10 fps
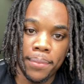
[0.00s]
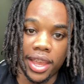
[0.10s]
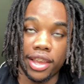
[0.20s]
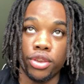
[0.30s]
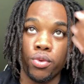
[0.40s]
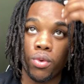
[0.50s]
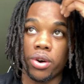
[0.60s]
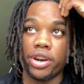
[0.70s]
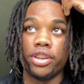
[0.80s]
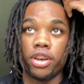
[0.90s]
and you
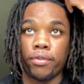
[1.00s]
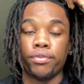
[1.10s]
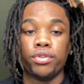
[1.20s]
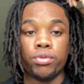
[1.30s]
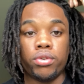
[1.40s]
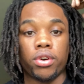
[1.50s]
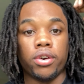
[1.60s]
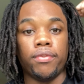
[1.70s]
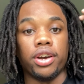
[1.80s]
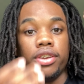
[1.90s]
want enough new
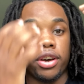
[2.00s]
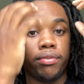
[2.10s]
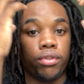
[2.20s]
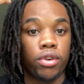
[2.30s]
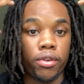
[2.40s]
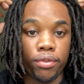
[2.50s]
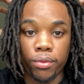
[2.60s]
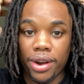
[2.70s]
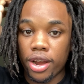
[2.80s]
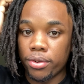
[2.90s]
growth, enough growth
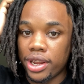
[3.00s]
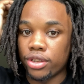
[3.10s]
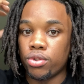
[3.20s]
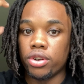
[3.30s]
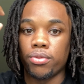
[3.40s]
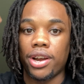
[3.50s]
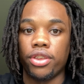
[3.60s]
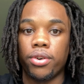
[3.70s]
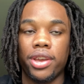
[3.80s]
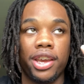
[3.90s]
around that's going around
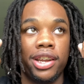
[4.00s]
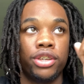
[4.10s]
your head,